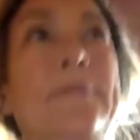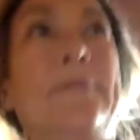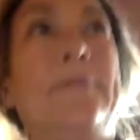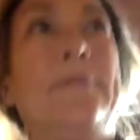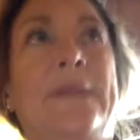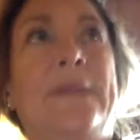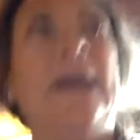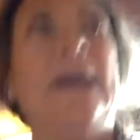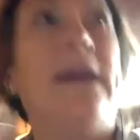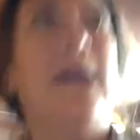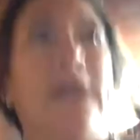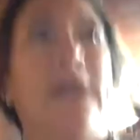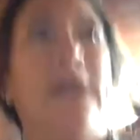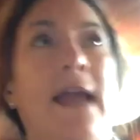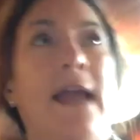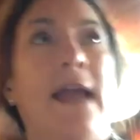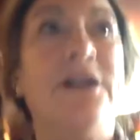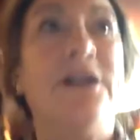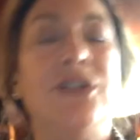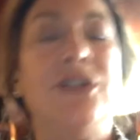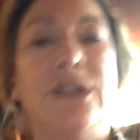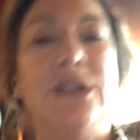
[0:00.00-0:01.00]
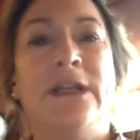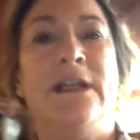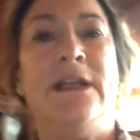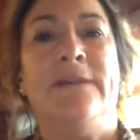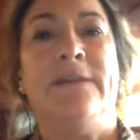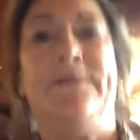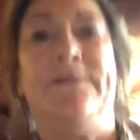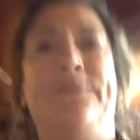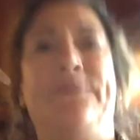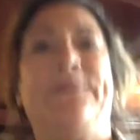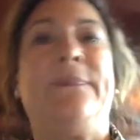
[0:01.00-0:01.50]
And
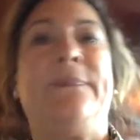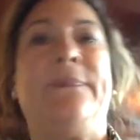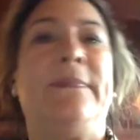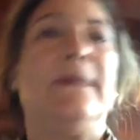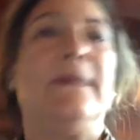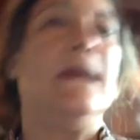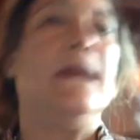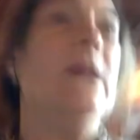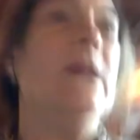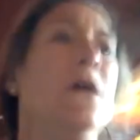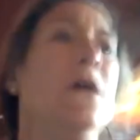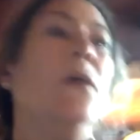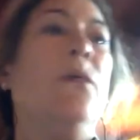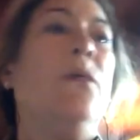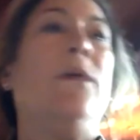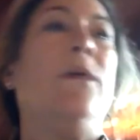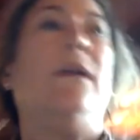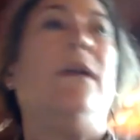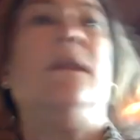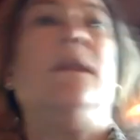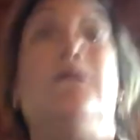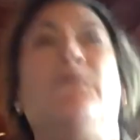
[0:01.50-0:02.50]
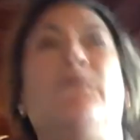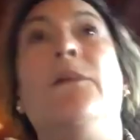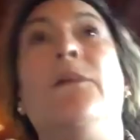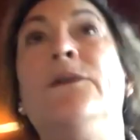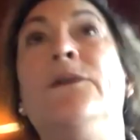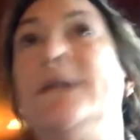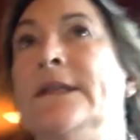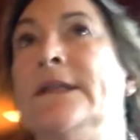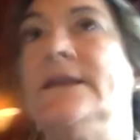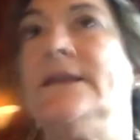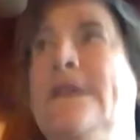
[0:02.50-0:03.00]
actually, one of the
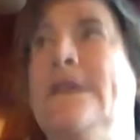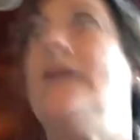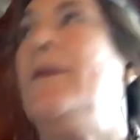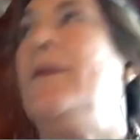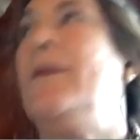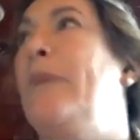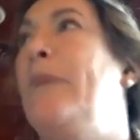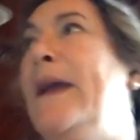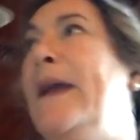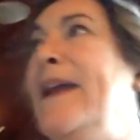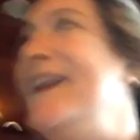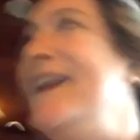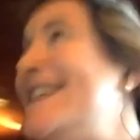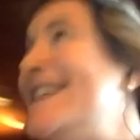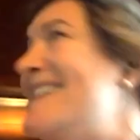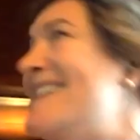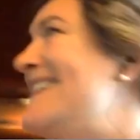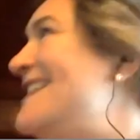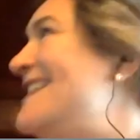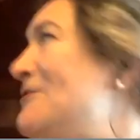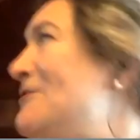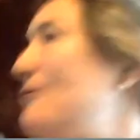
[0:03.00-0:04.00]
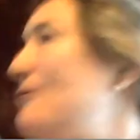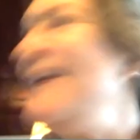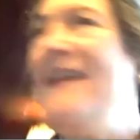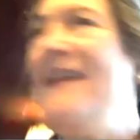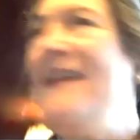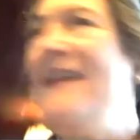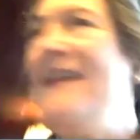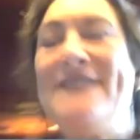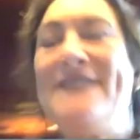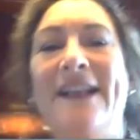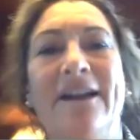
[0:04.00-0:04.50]
most exciting paintings is right
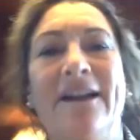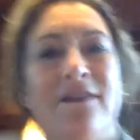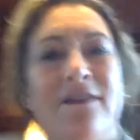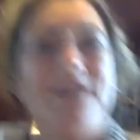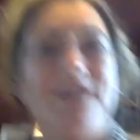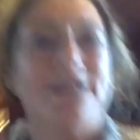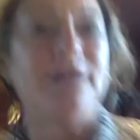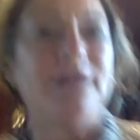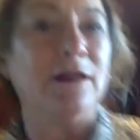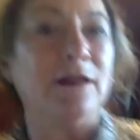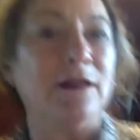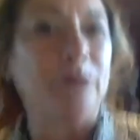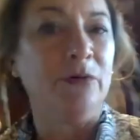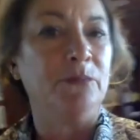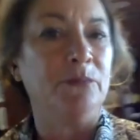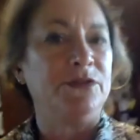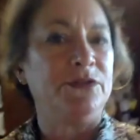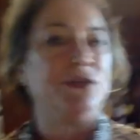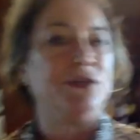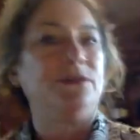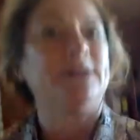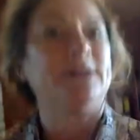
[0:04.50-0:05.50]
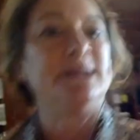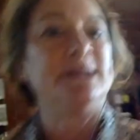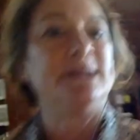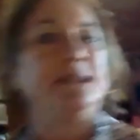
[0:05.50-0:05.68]
outside of this clubroom, which you can see